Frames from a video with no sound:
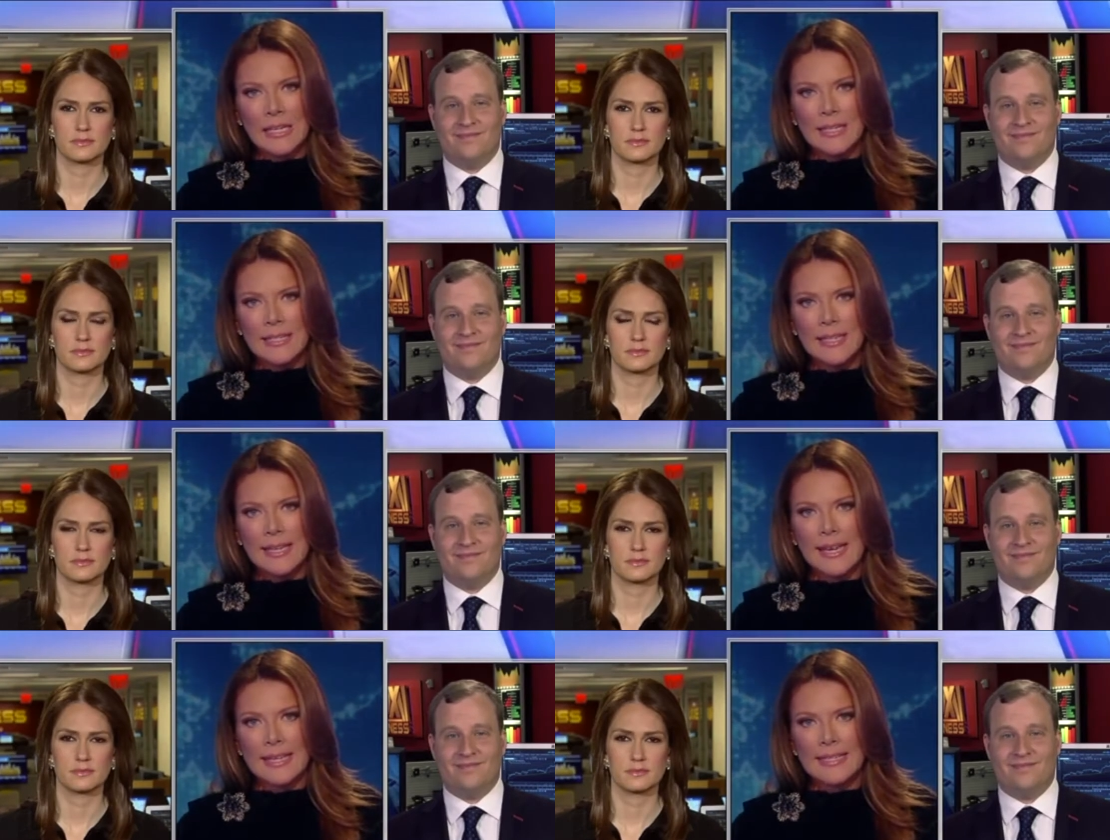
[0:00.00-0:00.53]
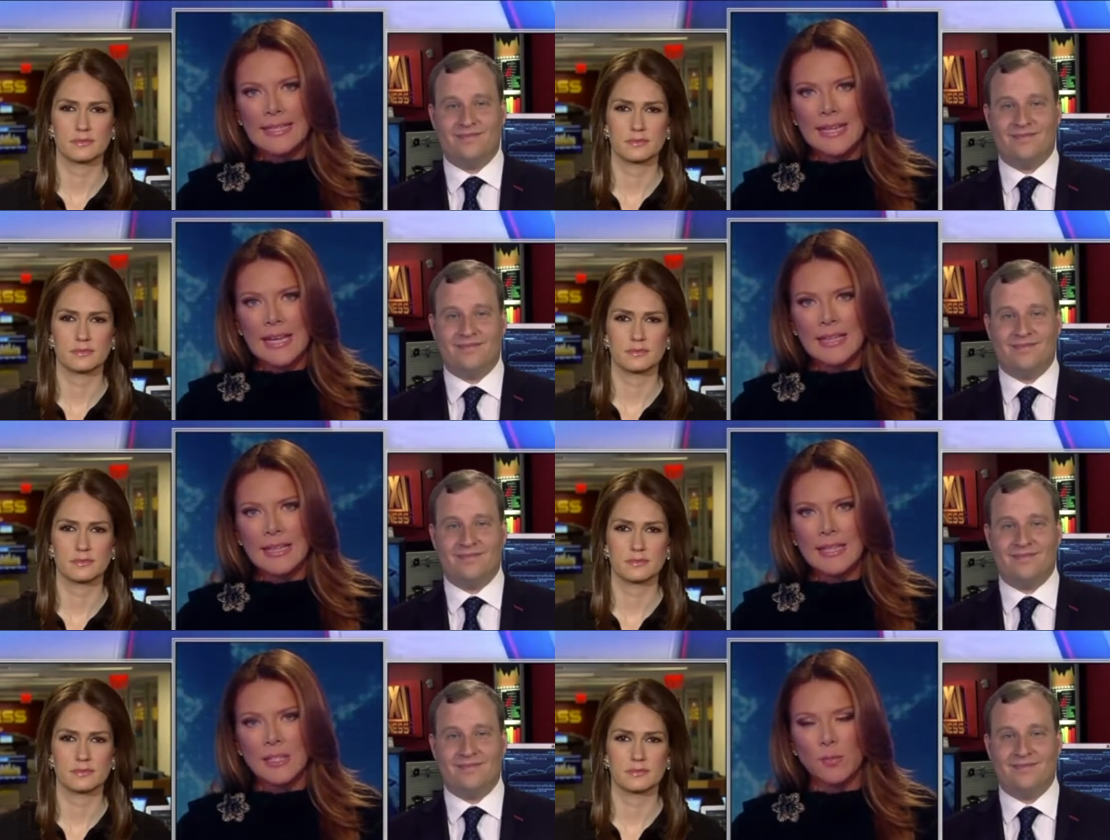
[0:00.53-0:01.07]
Speaker 1: to get
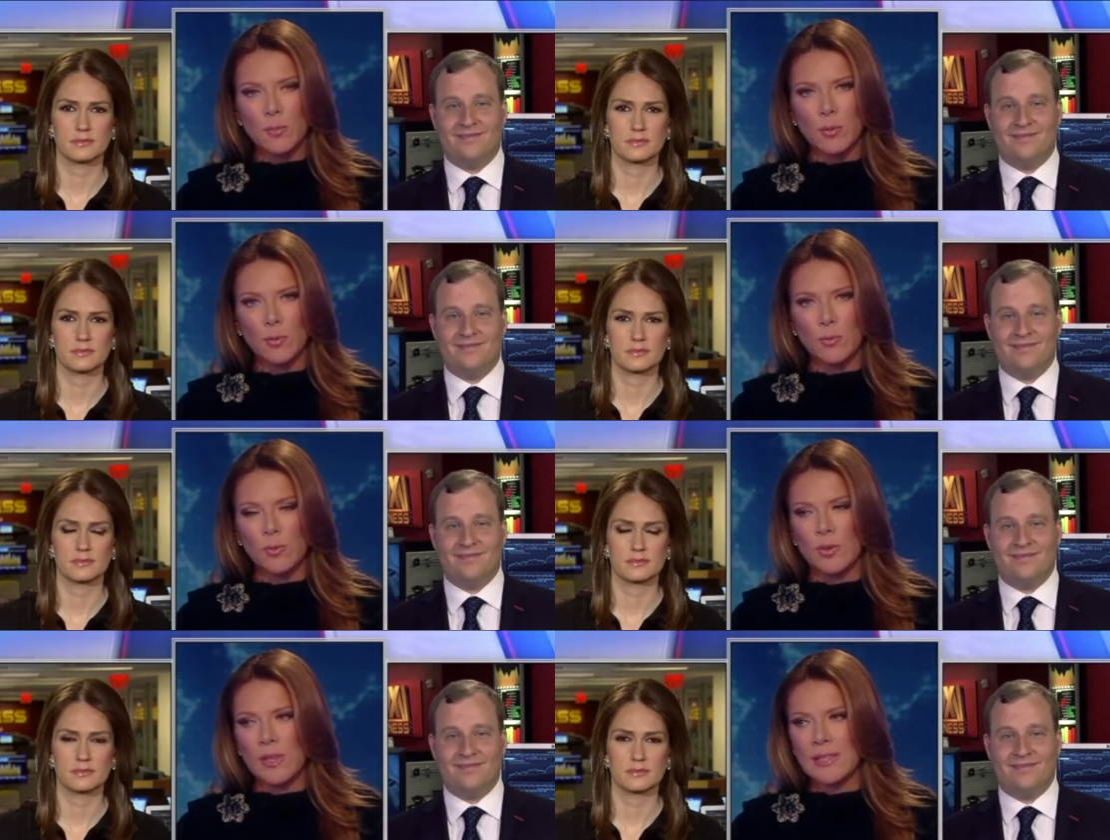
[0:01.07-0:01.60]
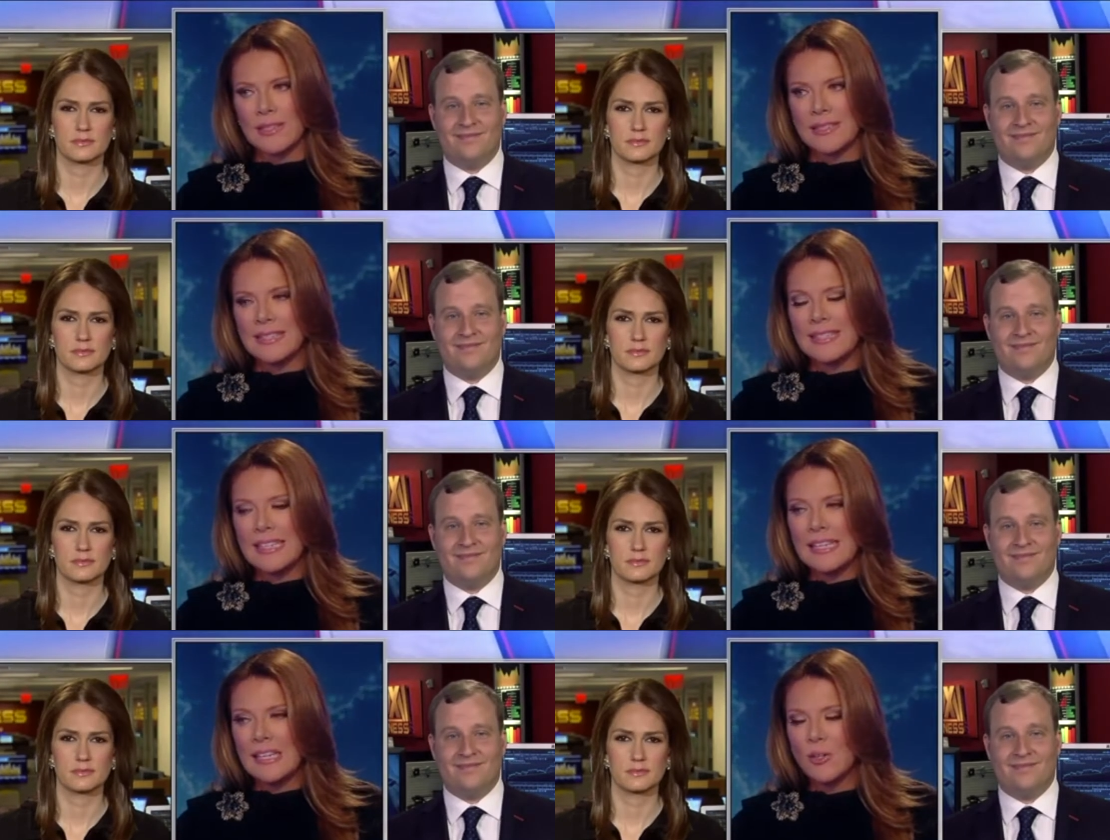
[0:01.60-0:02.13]
done that's per, that's
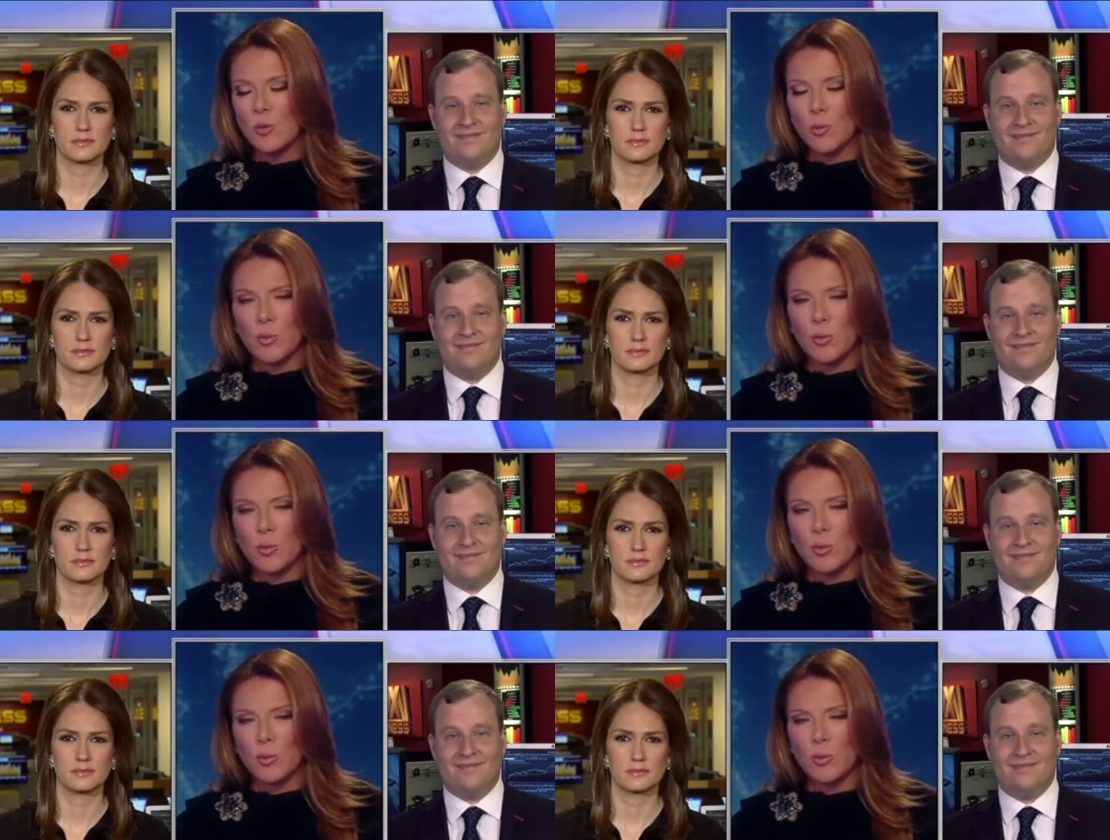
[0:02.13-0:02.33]
seen or